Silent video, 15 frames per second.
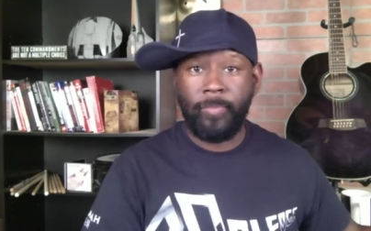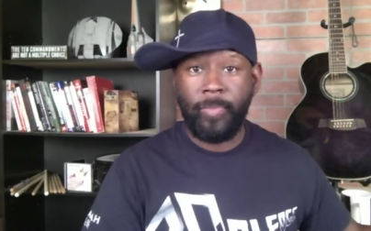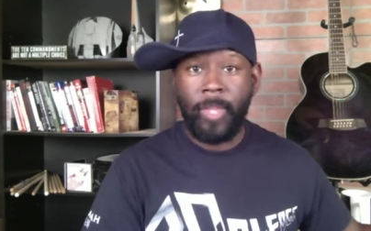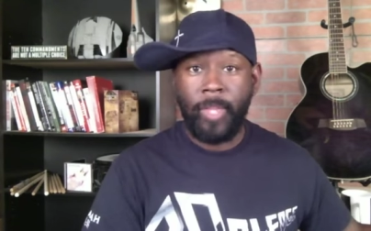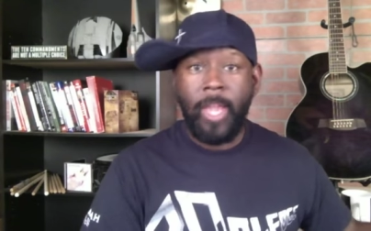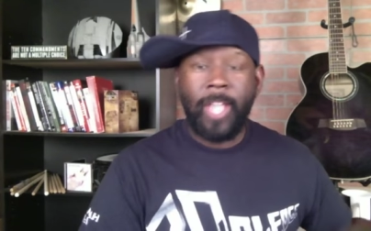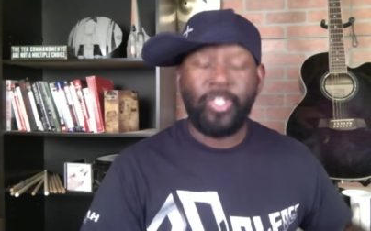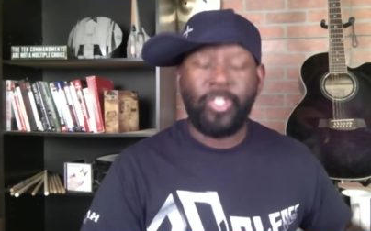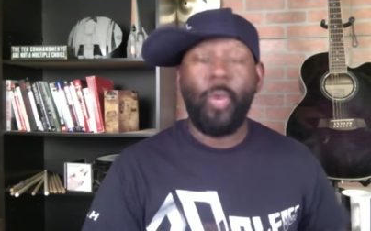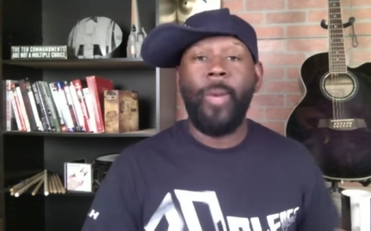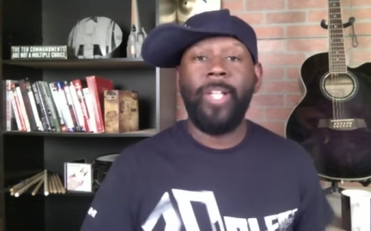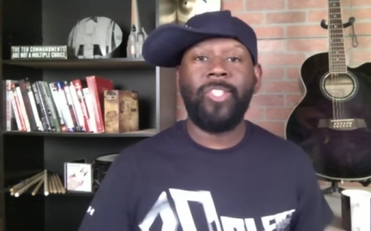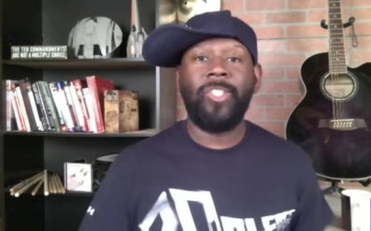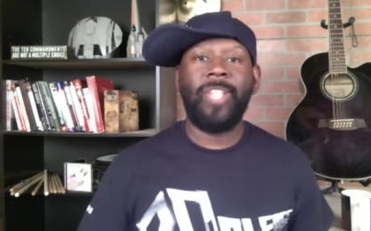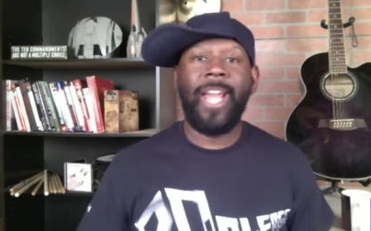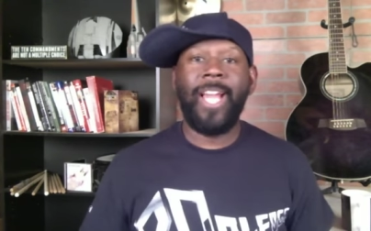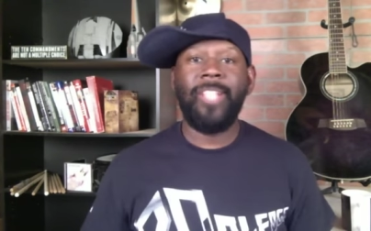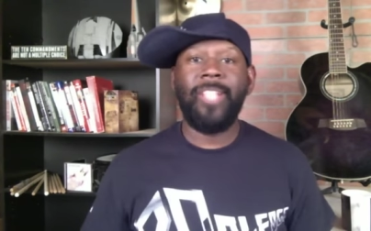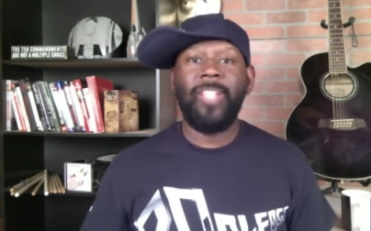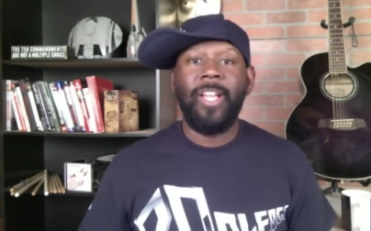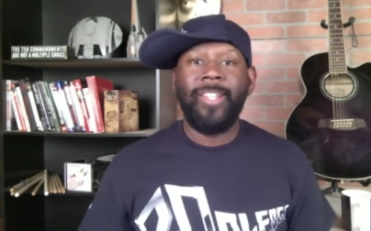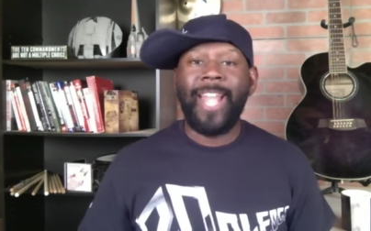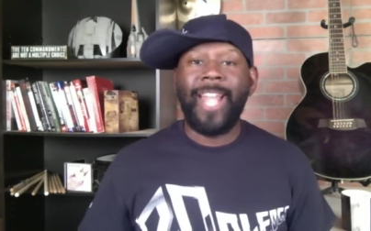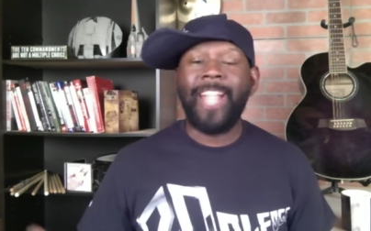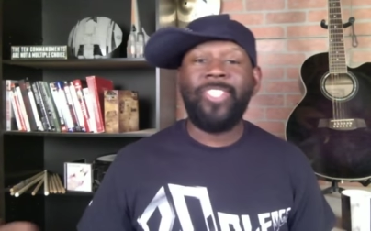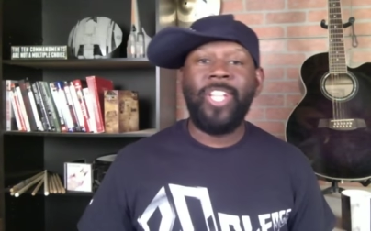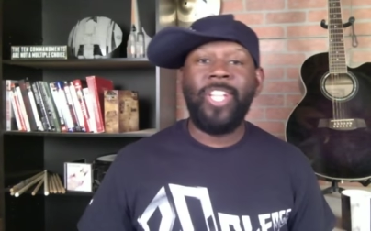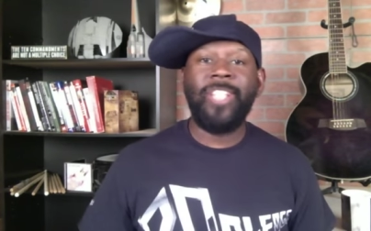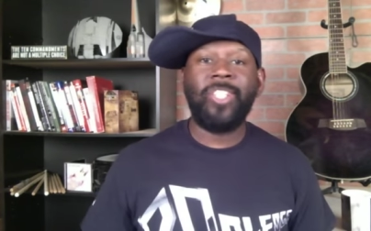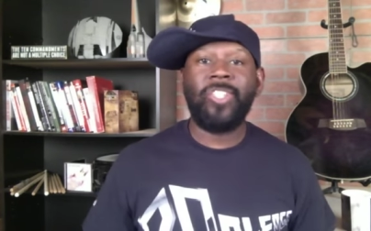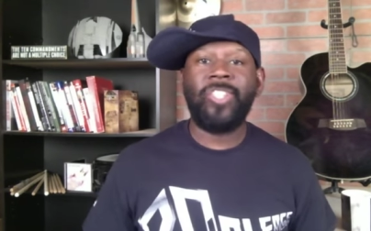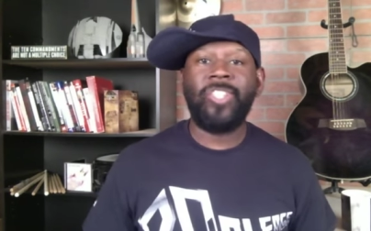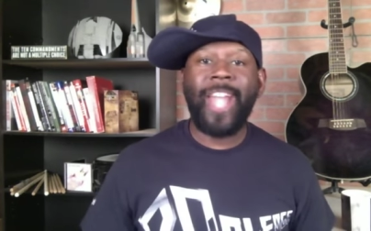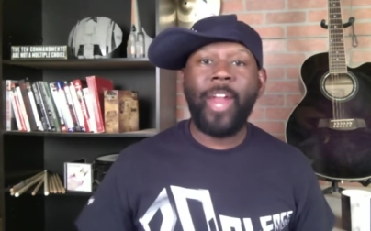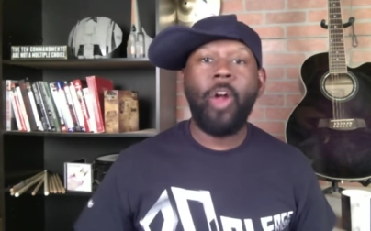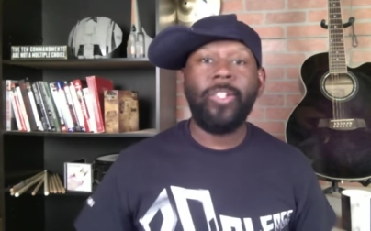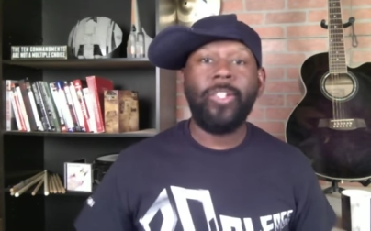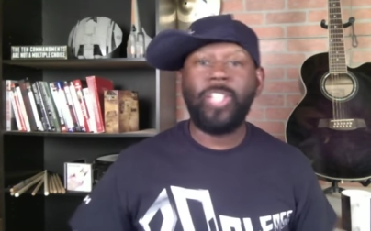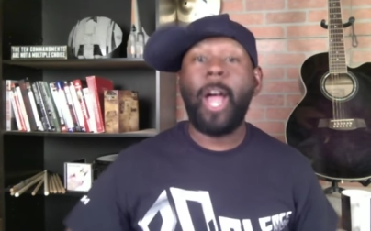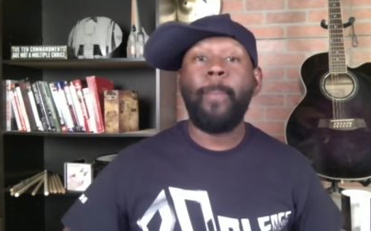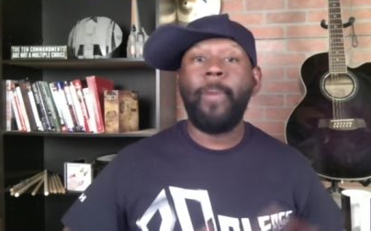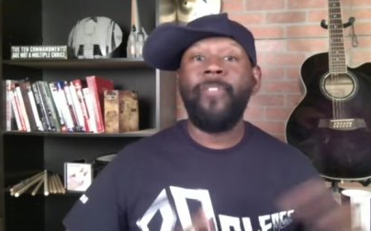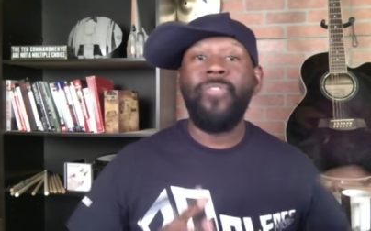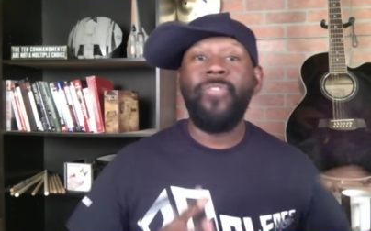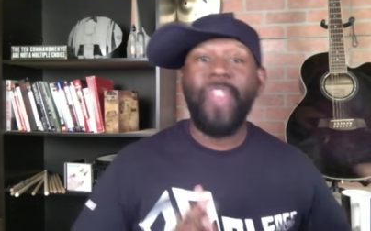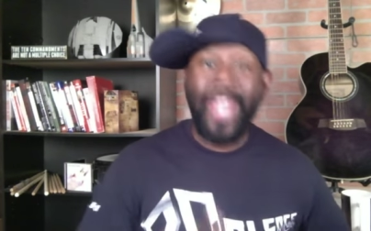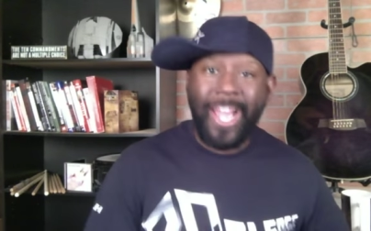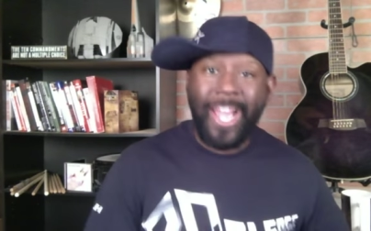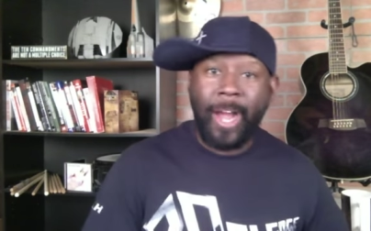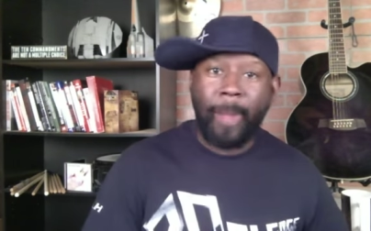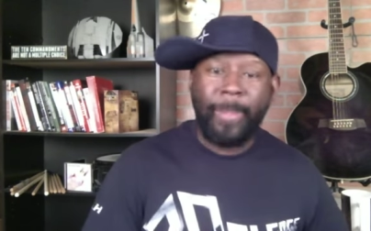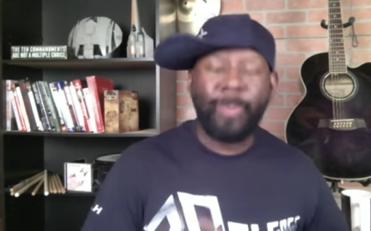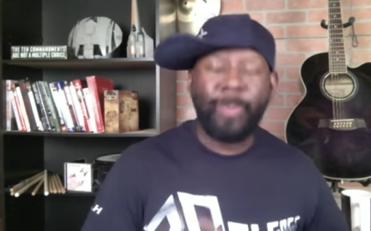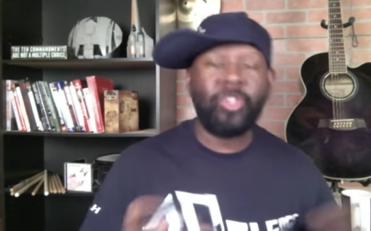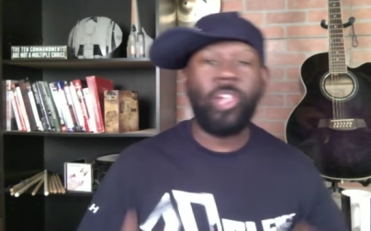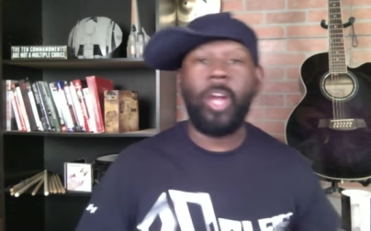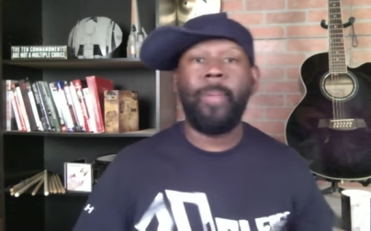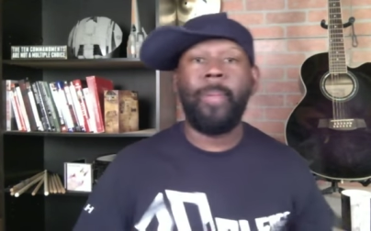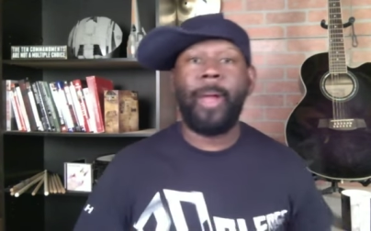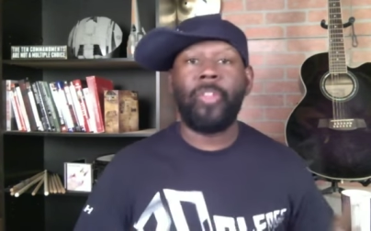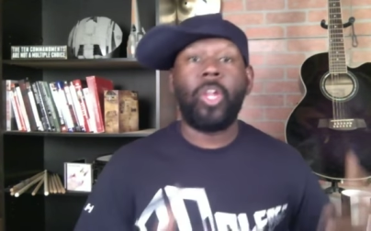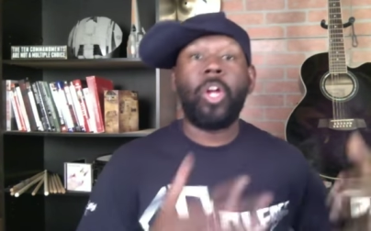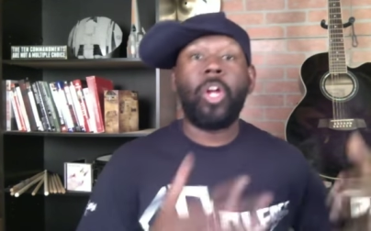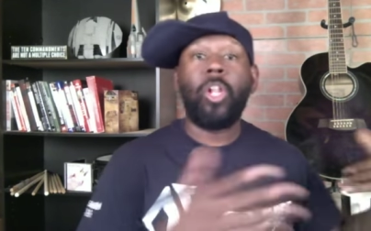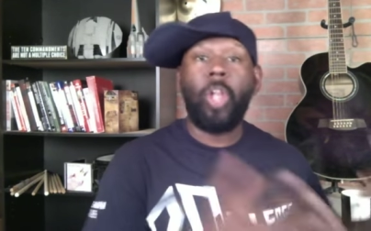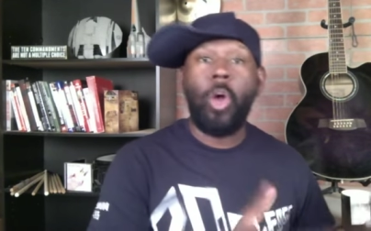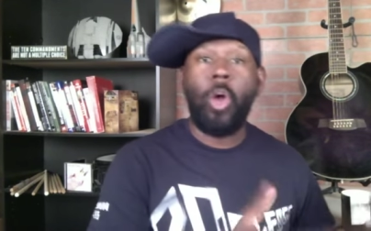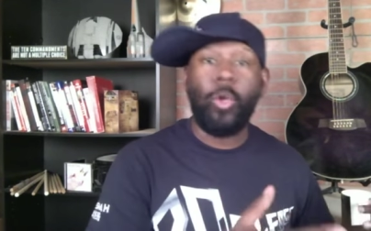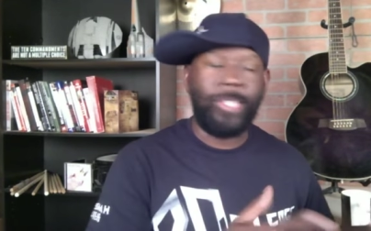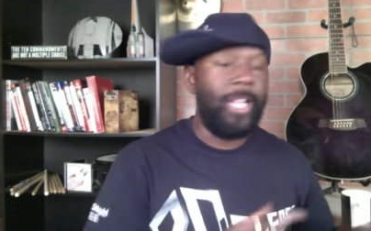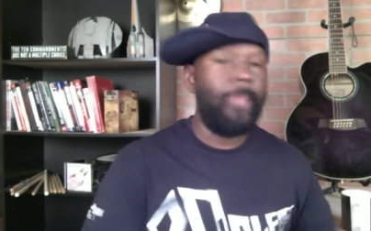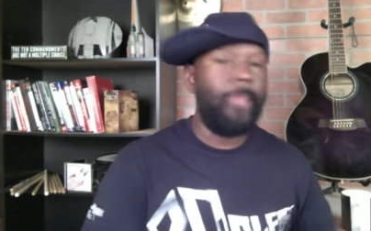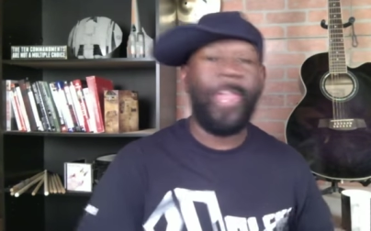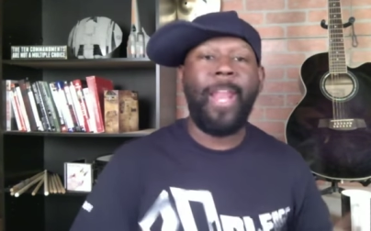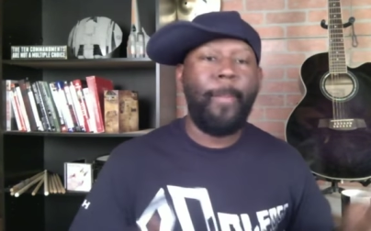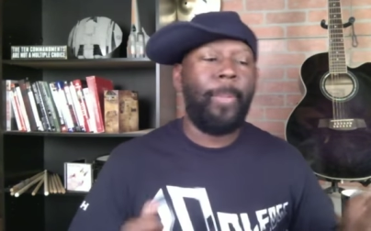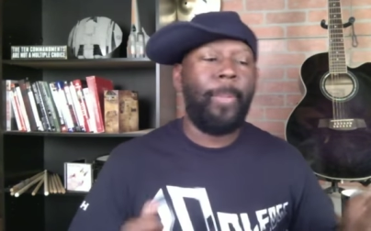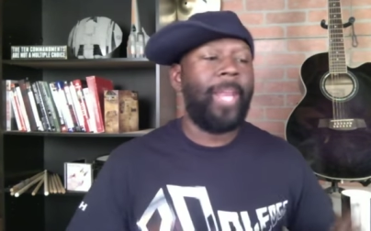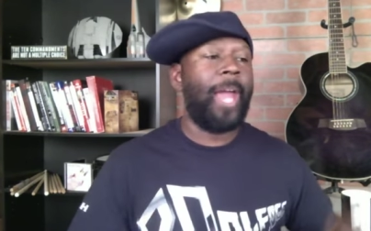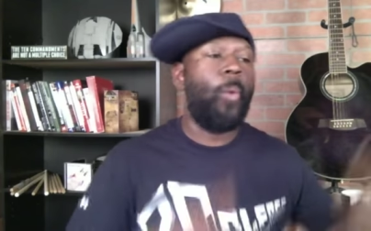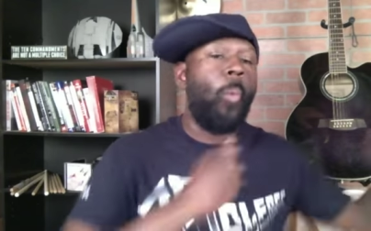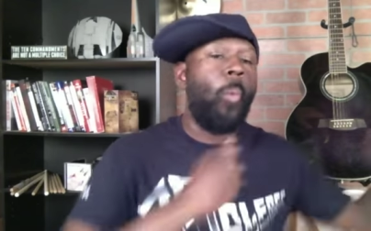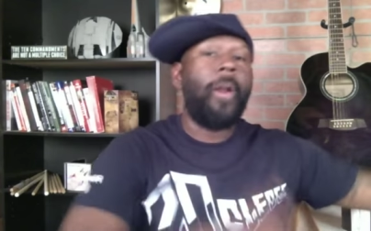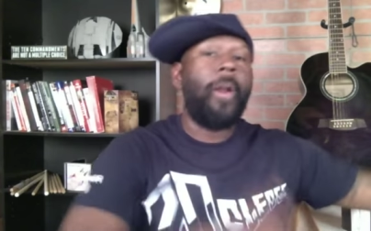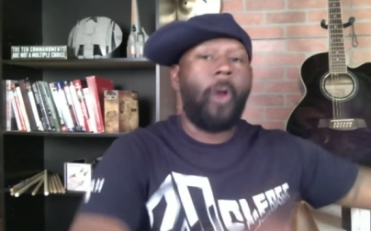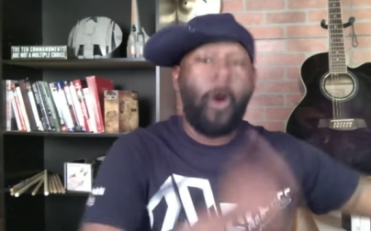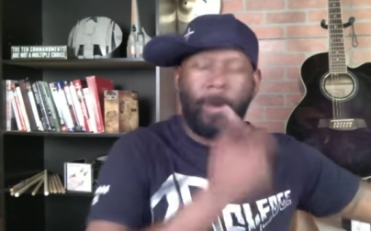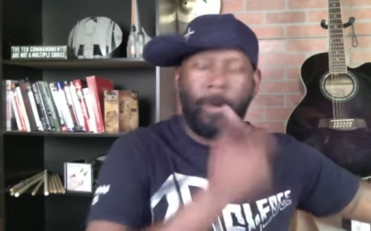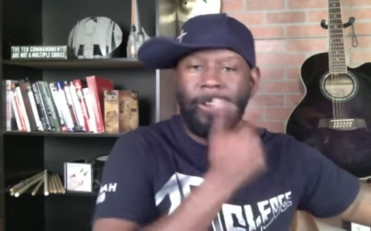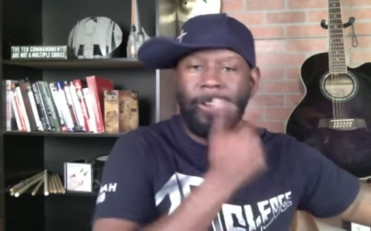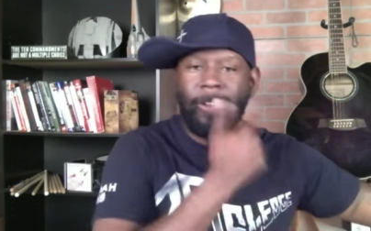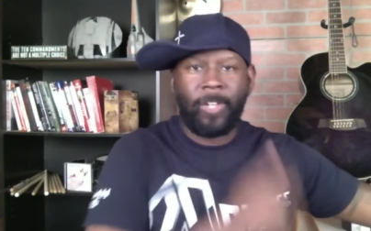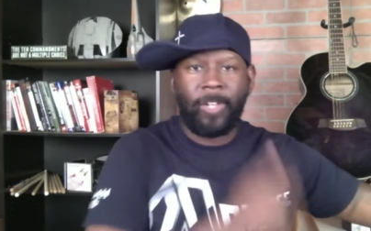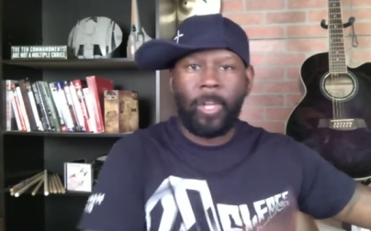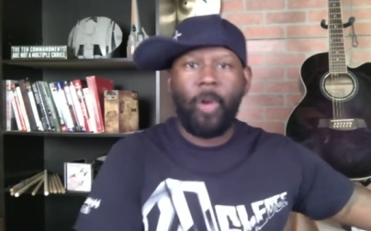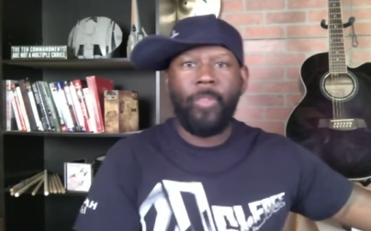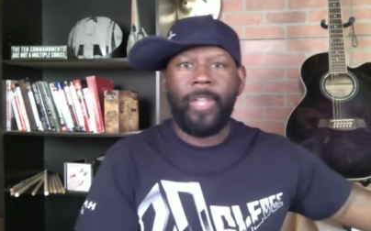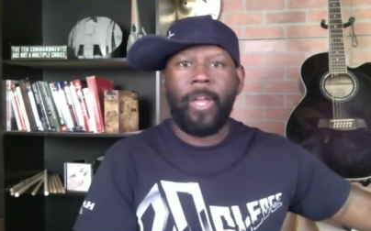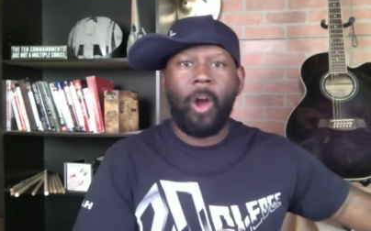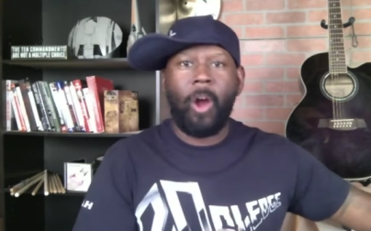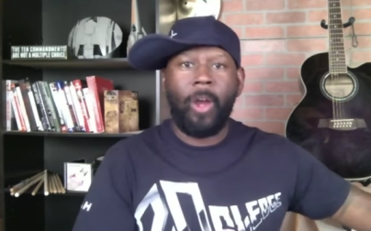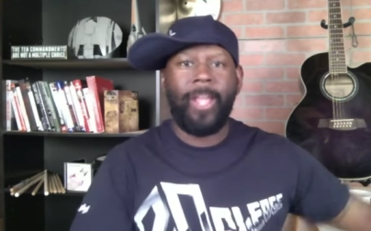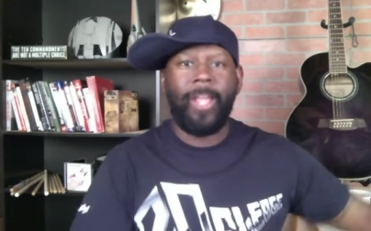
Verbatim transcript: So when it says that Jesus sat on top of them, he was talking about the clothes. He didn't, they didn't put like one article of clothing on it.